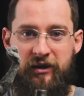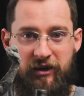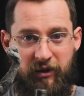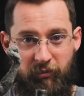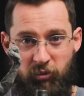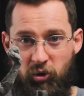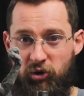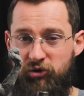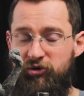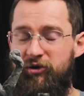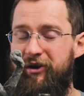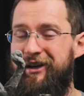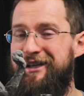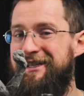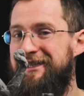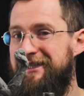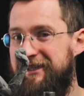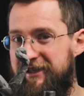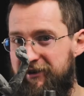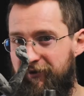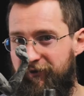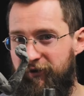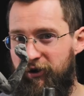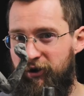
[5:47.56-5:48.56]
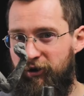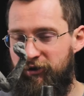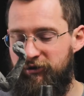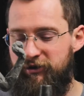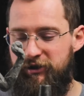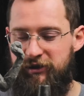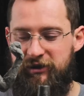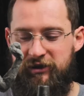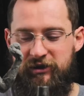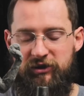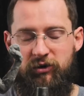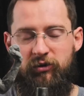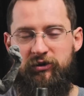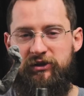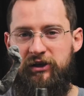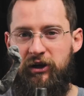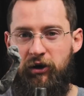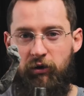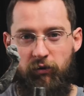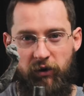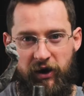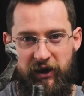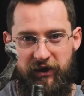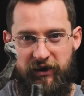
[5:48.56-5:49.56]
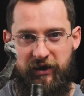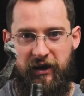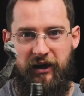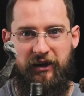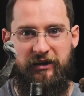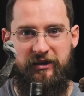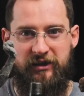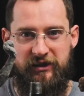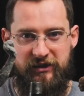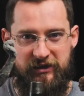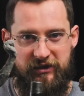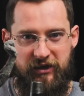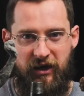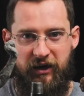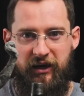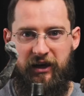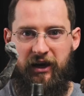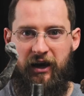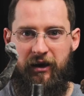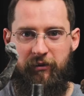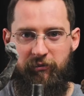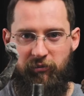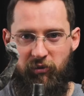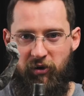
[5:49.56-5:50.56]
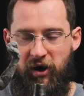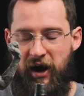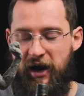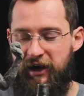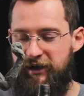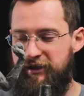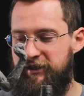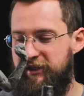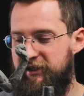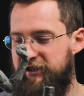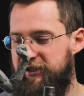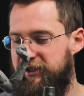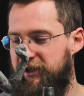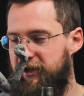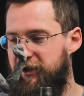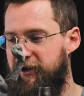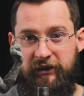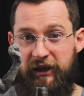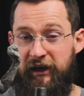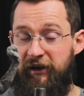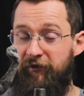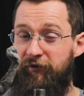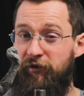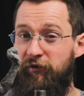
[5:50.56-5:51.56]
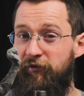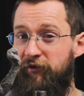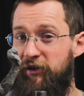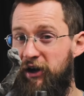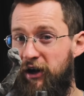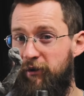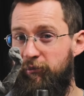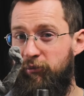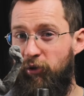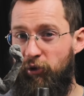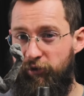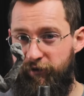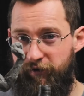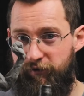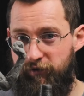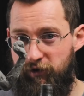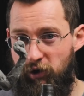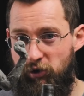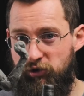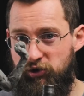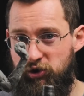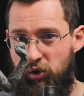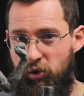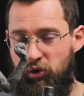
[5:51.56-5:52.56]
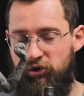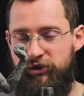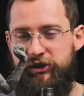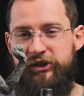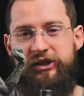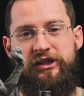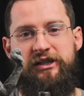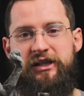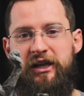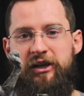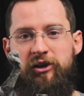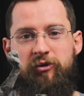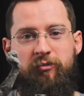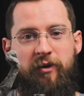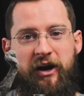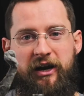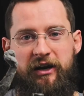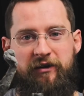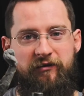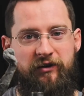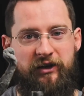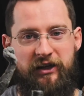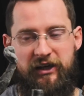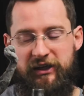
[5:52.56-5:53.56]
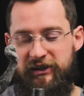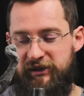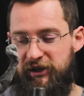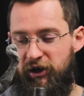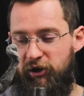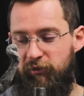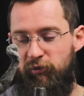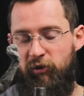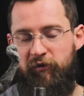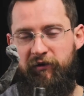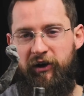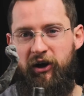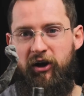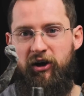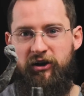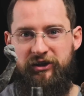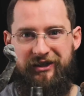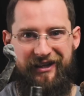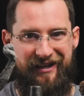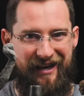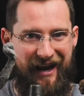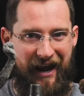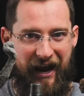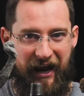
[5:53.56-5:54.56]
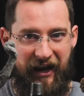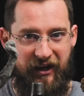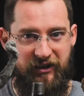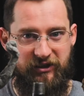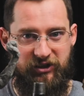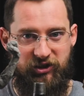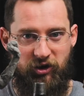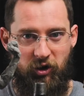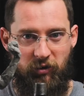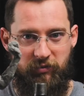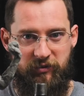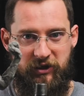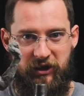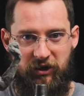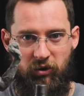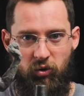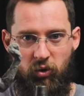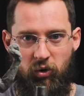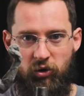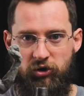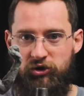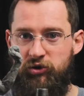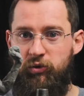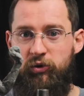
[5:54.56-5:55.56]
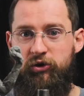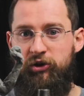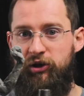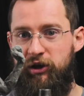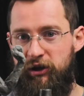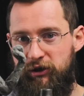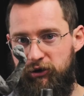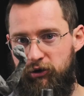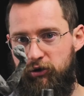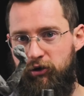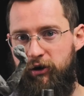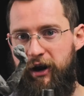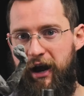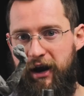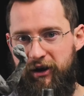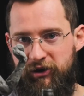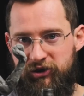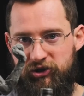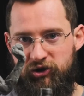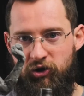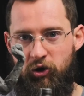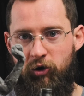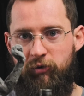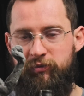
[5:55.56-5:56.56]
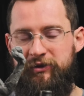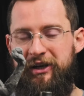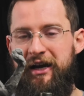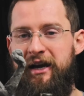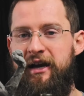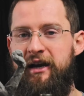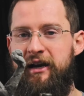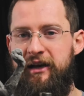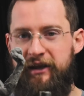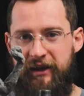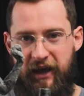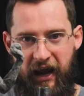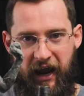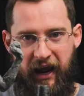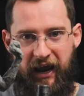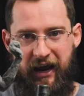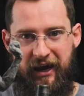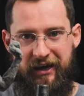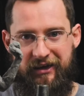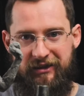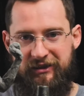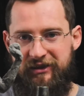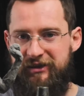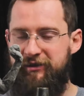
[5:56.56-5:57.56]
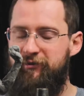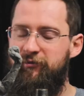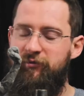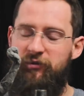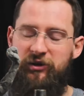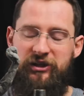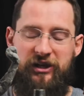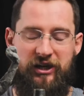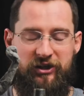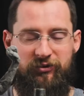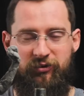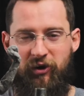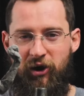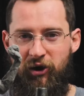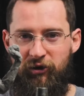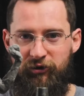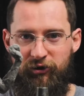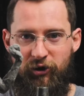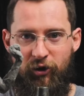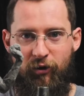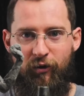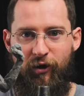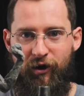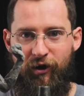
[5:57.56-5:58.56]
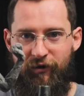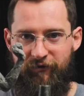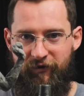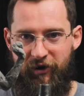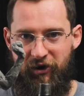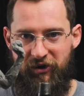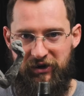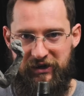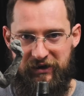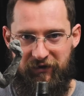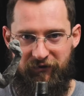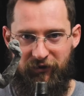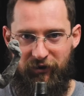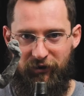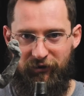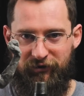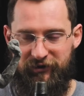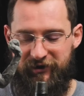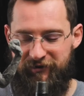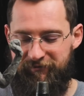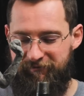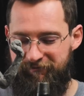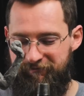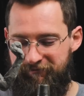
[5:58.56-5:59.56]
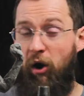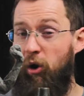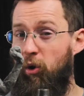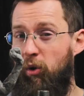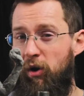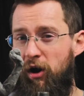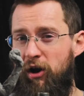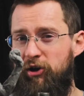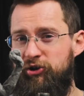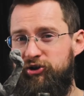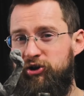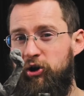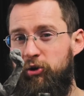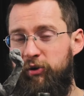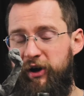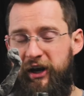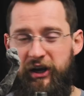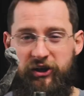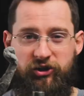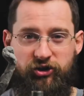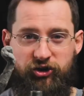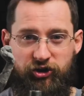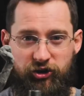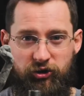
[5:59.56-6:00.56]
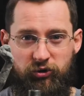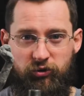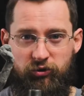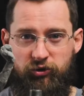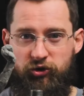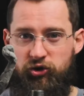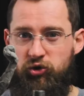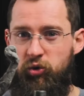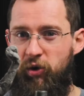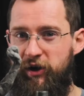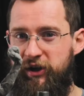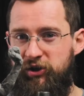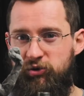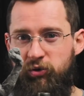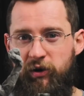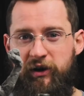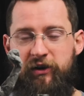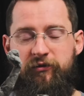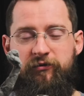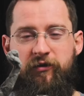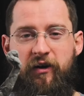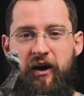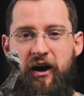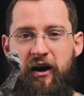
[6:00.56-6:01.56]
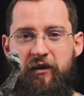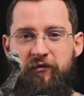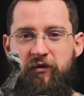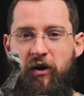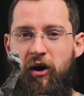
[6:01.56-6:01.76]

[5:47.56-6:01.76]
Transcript: The portrait is difficult, so it's a great thing to study and practice. And then if you've done both of those courses, then you might even consider moving on to the hand sculpting course, where you can learn how to sculpt the hands, which, as we all know, are very difficult. Oh, also in June 2025,